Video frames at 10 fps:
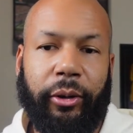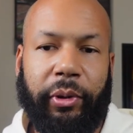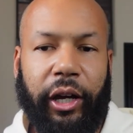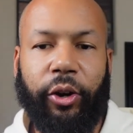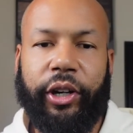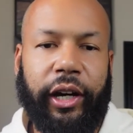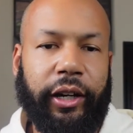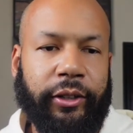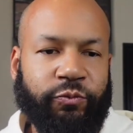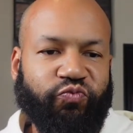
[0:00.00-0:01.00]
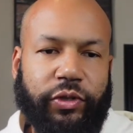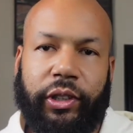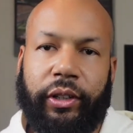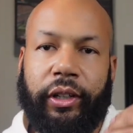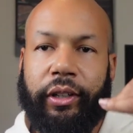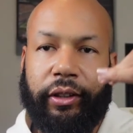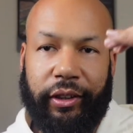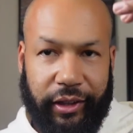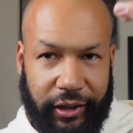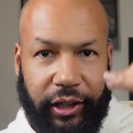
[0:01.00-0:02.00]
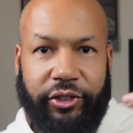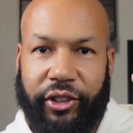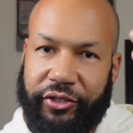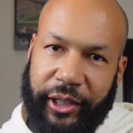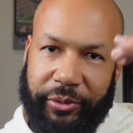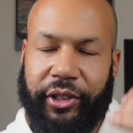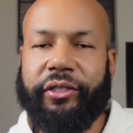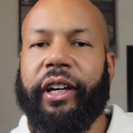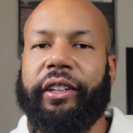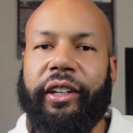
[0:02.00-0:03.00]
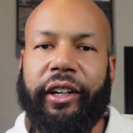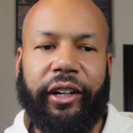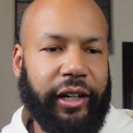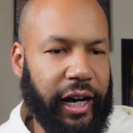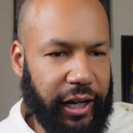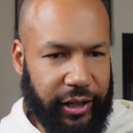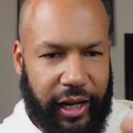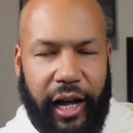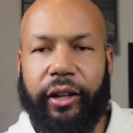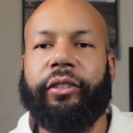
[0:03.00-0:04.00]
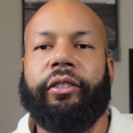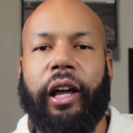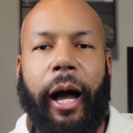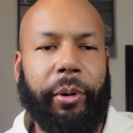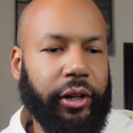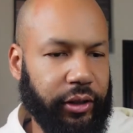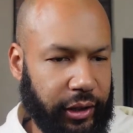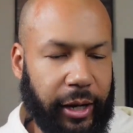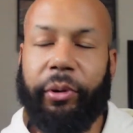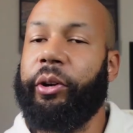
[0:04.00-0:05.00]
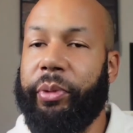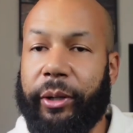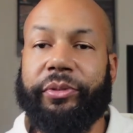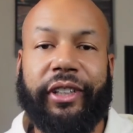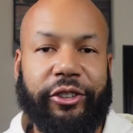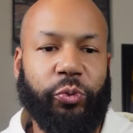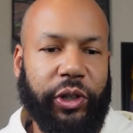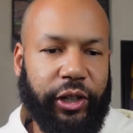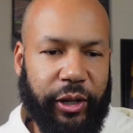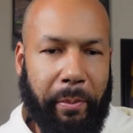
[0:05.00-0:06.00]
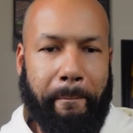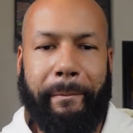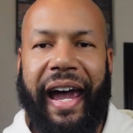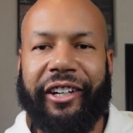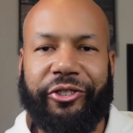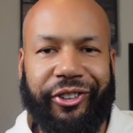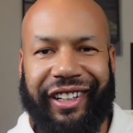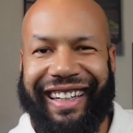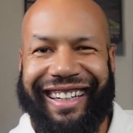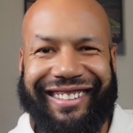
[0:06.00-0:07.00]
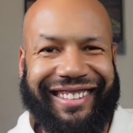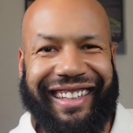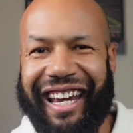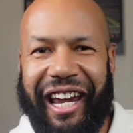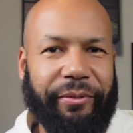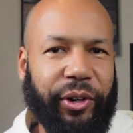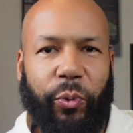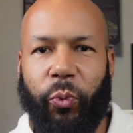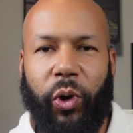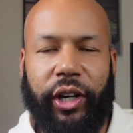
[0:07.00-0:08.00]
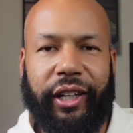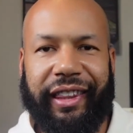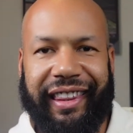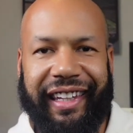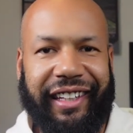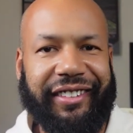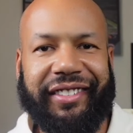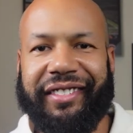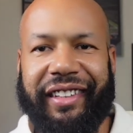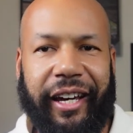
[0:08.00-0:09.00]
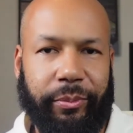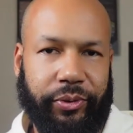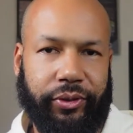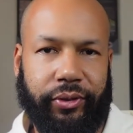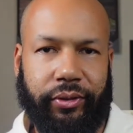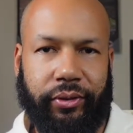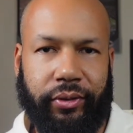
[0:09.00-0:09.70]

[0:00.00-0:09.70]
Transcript: Be like, okay, these are the steps it's gonna take to get here. I'm gonna be obsessed with mastering each and every one of these steps.